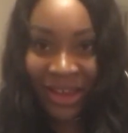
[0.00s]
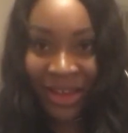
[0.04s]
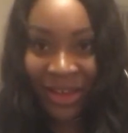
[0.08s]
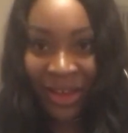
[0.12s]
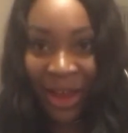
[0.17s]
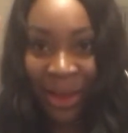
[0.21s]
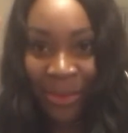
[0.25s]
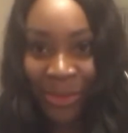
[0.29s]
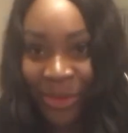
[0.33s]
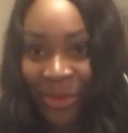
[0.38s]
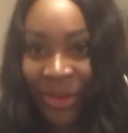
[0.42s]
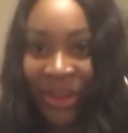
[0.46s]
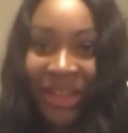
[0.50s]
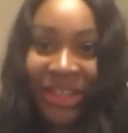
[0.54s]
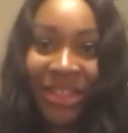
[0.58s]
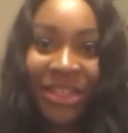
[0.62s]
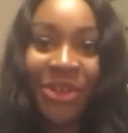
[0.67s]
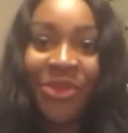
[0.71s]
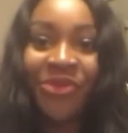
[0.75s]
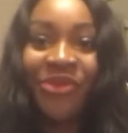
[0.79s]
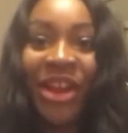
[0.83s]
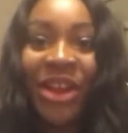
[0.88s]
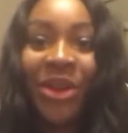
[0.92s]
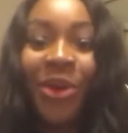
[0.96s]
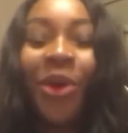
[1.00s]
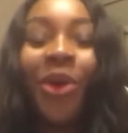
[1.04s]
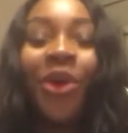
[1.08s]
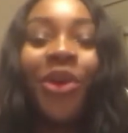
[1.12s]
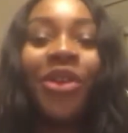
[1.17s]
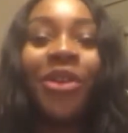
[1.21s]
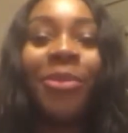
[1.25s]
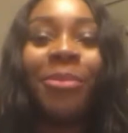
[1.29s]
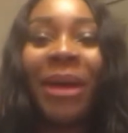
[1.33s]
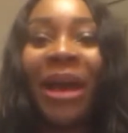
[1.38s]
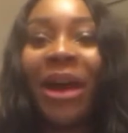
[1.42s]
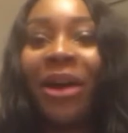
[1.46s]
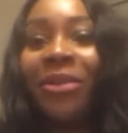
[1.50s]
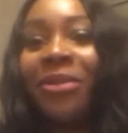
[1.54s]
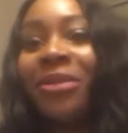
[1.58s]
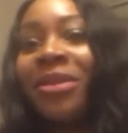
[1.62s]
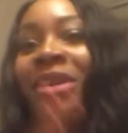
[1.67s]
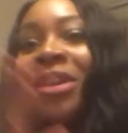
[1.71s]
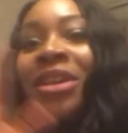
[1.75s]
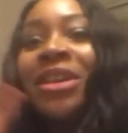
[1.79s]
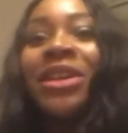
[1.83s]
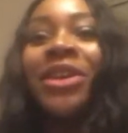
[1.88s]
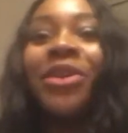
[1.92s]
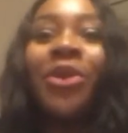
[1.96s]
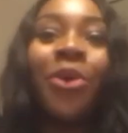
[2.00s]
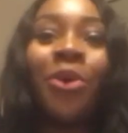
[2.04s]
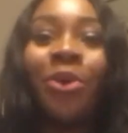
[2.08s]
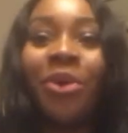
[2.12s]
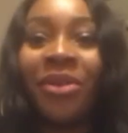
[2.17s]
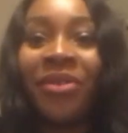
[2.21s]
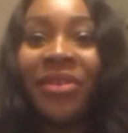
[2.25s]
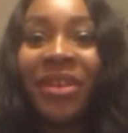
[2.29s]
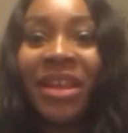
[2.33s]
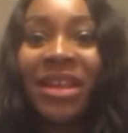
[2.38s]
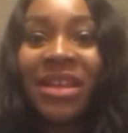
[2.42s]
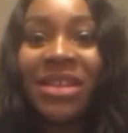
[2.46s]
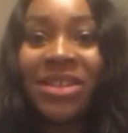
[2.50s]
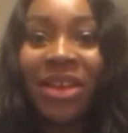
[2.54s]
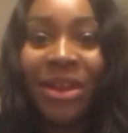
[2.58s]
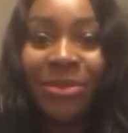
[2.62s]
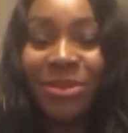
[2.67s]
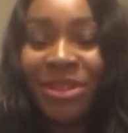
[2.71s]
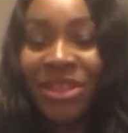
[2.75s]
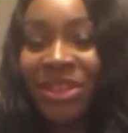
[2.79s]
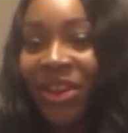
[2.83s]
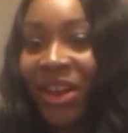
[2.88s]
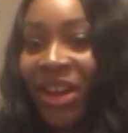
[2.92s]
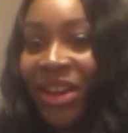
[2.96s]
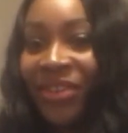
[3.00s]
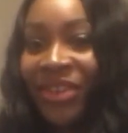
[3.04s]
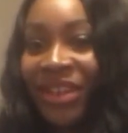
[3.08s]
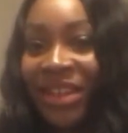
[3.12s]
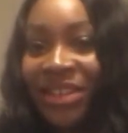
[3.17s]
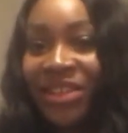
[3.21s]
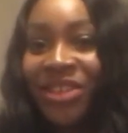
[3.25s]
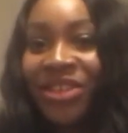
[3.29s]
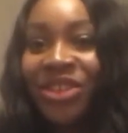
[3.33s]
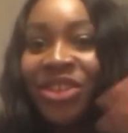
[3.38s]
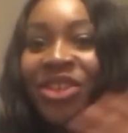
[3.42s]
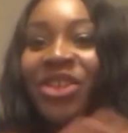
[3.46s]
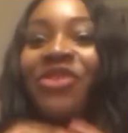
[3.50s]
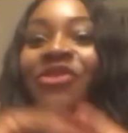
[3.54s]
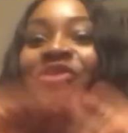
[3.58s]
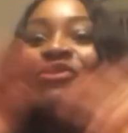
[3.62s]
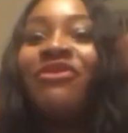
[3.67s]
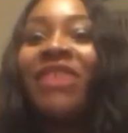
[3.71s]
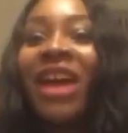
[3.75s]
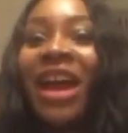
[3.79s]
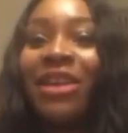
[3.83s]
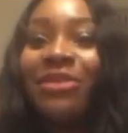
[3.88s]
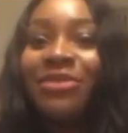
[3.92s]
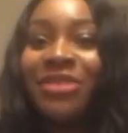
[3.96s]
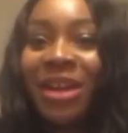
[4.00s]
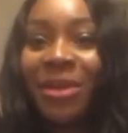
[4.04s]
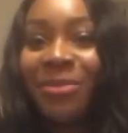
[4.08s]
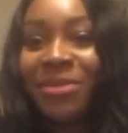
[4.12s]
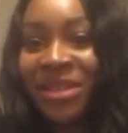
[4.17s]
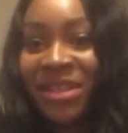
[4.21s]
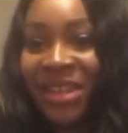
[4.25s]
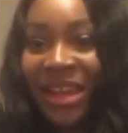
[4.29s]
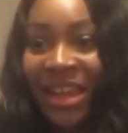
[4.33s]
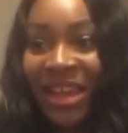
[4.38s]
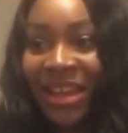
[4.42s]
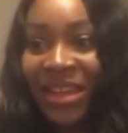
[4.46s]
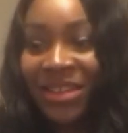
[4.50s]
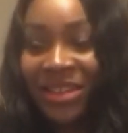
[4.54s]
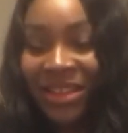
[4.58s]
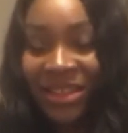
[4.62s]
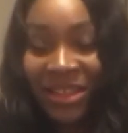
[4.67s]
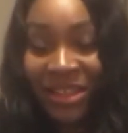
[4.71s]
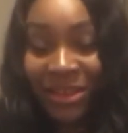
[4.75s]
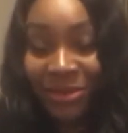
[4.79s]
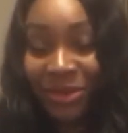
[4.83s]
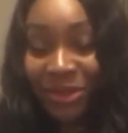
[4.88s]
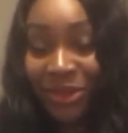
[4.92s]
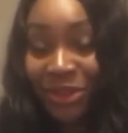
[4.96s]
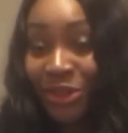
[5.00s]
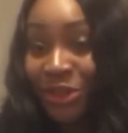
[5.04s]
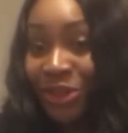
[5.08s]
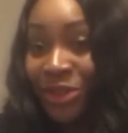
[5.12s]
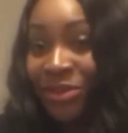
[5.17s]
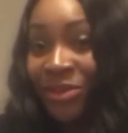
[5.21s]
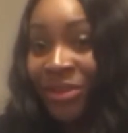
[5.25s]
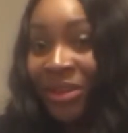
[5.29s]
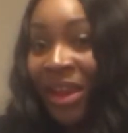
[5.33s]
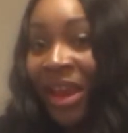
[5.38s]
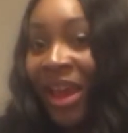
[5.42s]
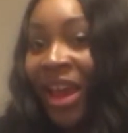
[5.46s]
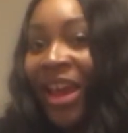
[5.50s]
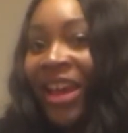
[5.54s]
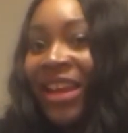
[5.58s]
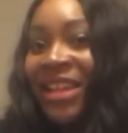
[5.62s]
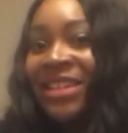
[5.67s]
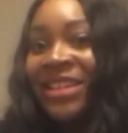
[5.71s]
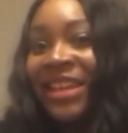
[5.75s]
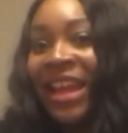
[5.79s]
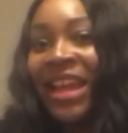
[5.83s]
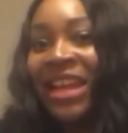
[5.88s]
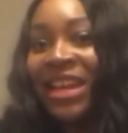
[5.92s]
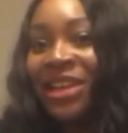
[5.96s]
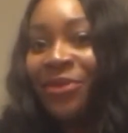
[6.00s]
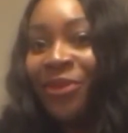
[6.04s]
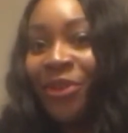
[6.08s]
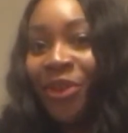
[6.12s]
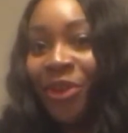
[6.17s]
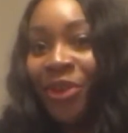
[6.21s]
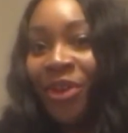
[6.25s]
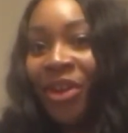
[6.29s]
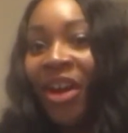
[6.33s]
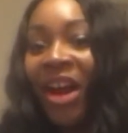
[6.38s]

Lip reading: I'm not here to rant on about all of this. I'm just kind of here just to round up the day, because I said I was going to do a daily vlog.